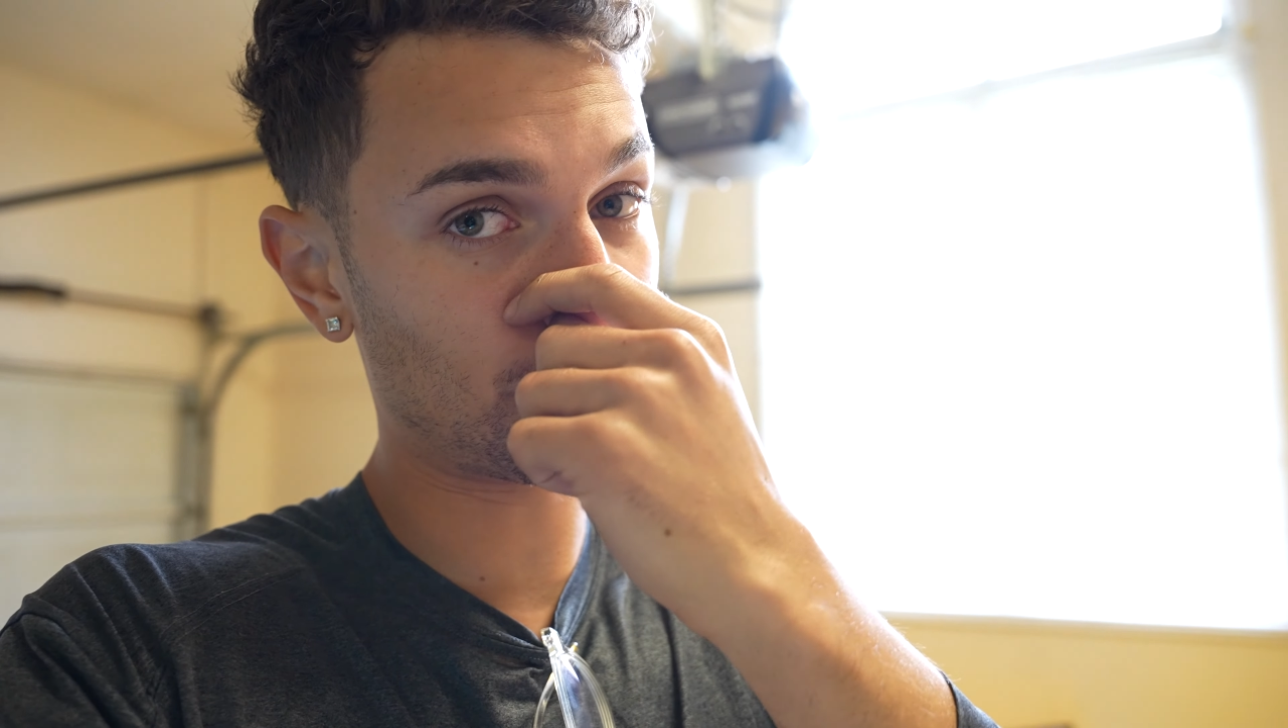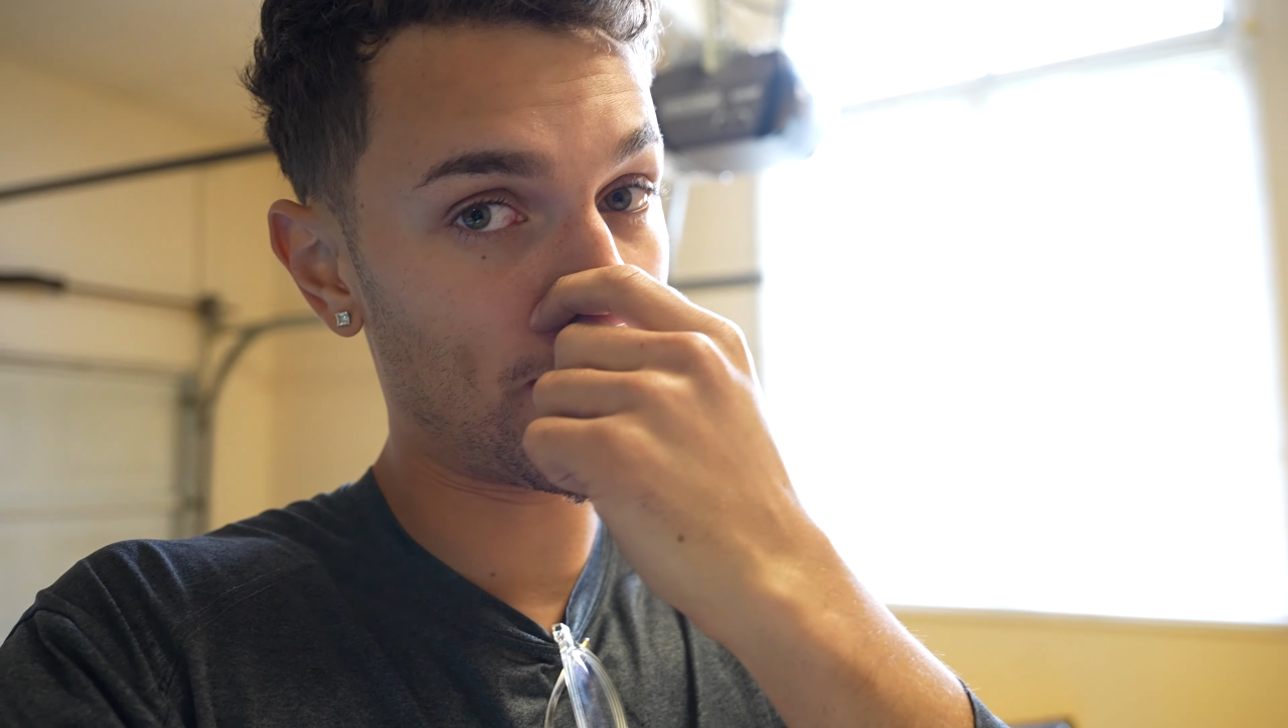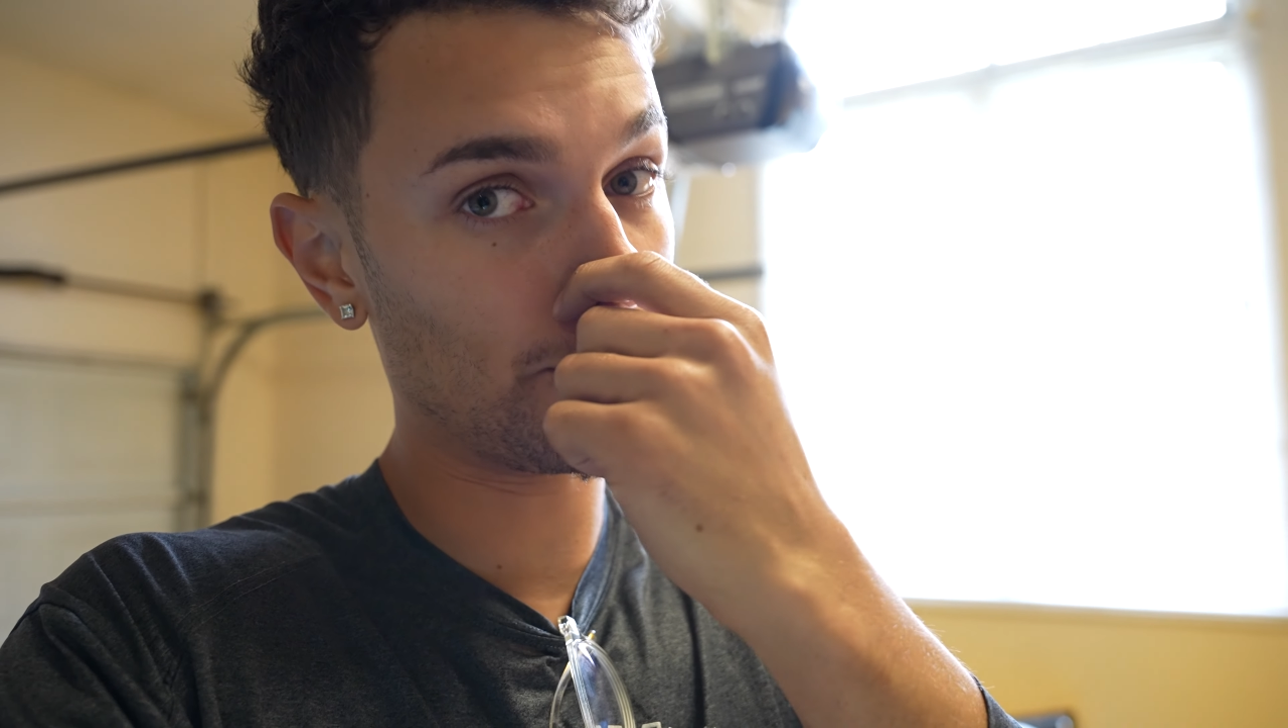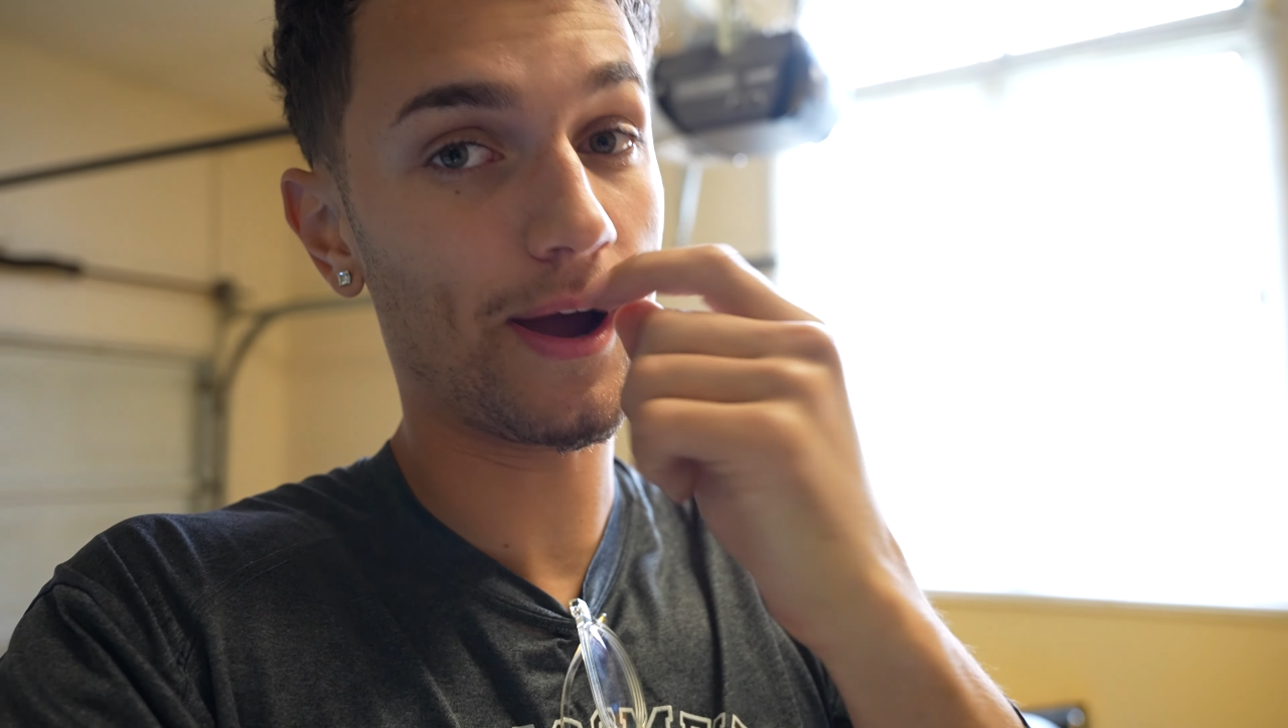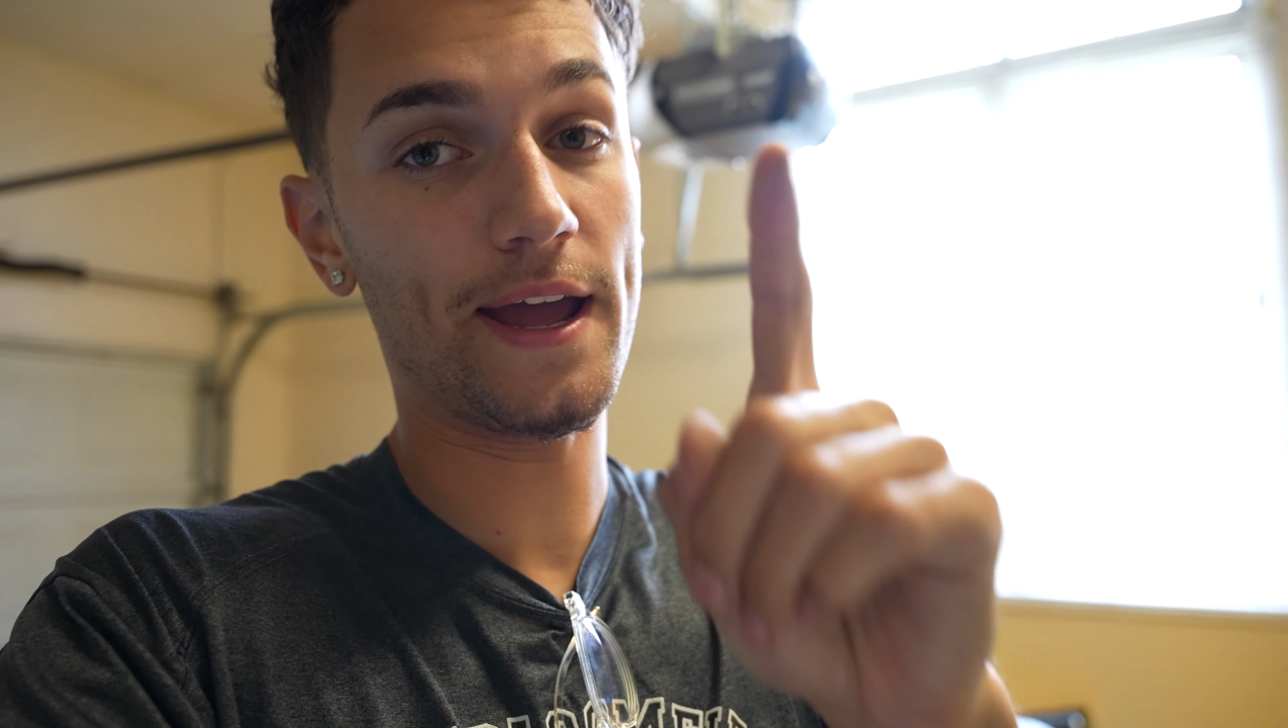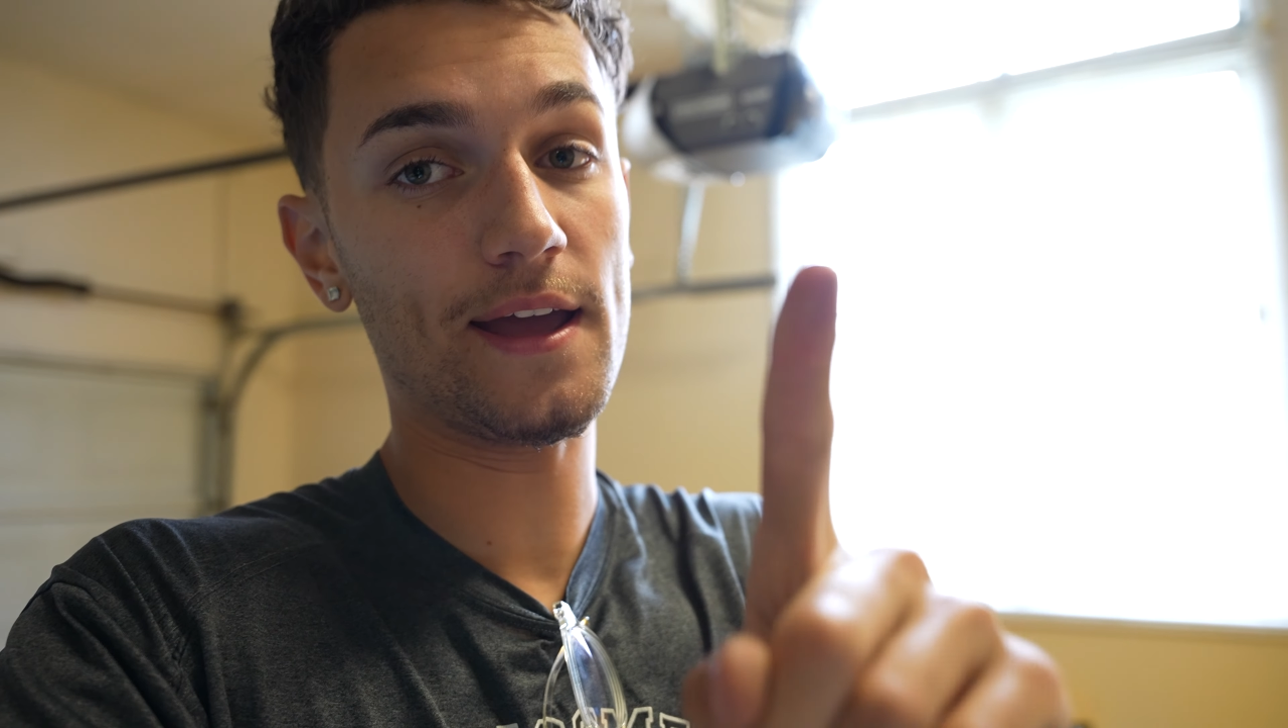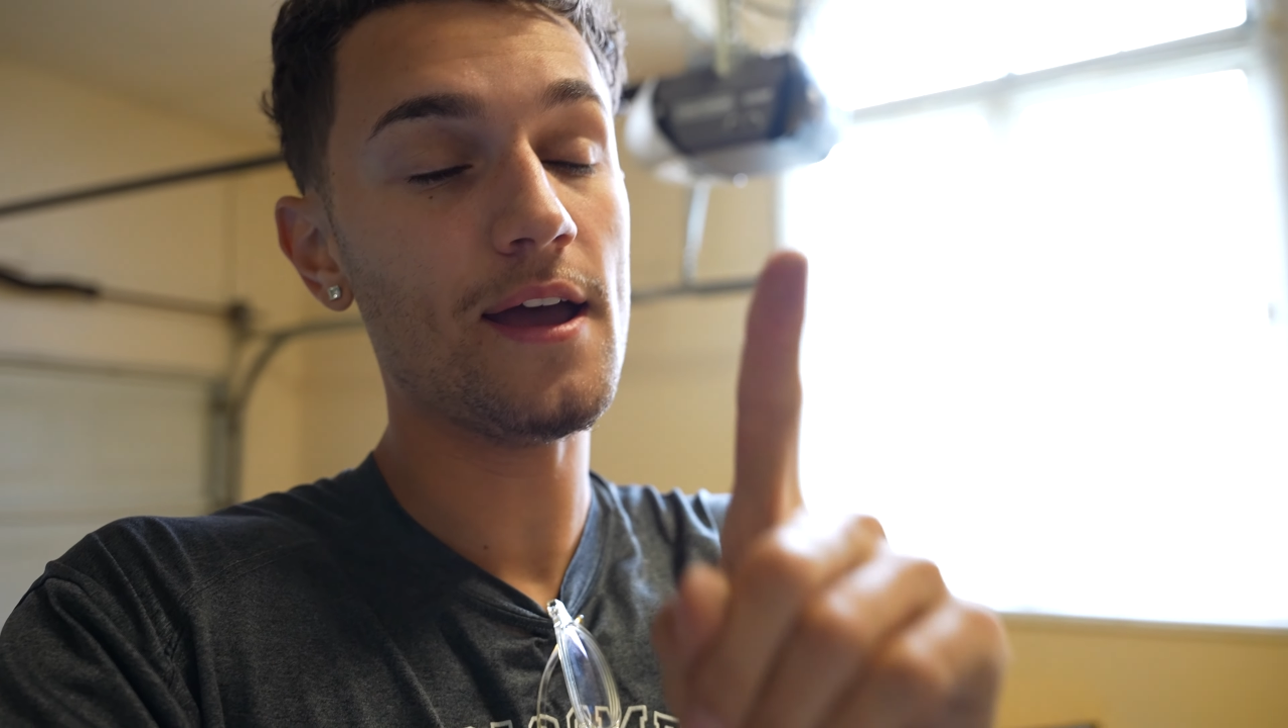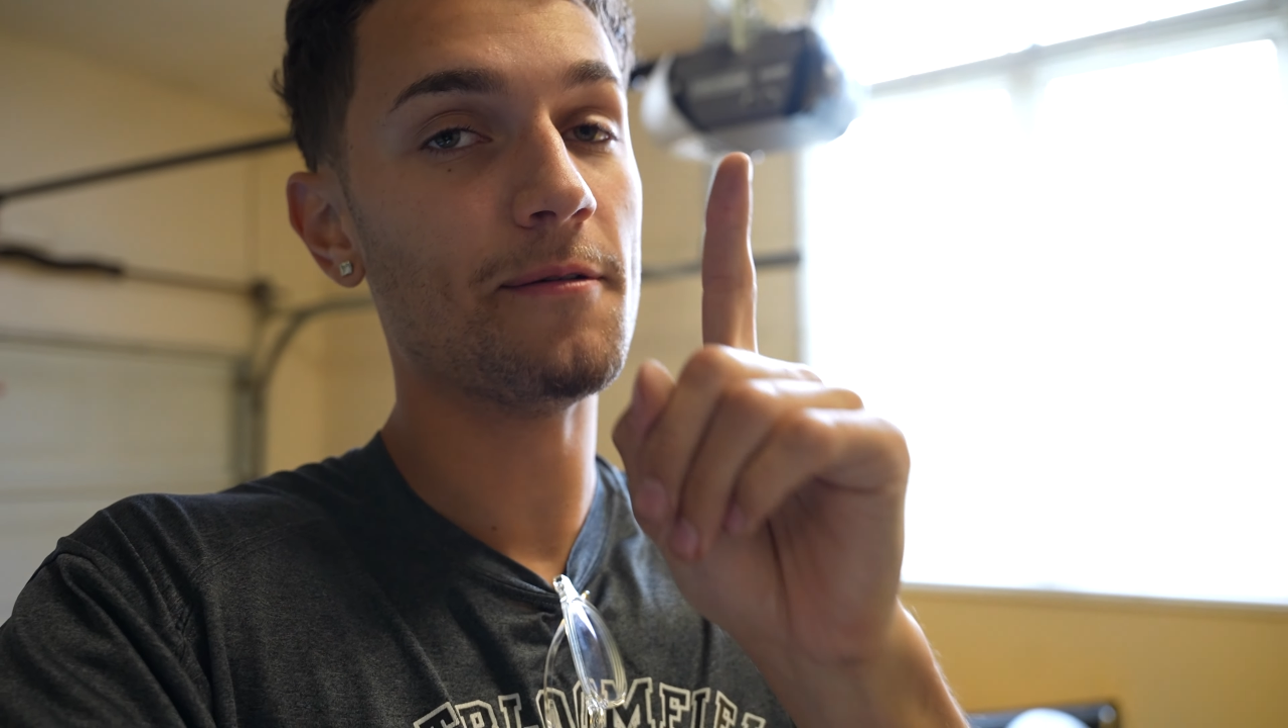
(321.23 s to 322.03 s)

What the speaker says: right way,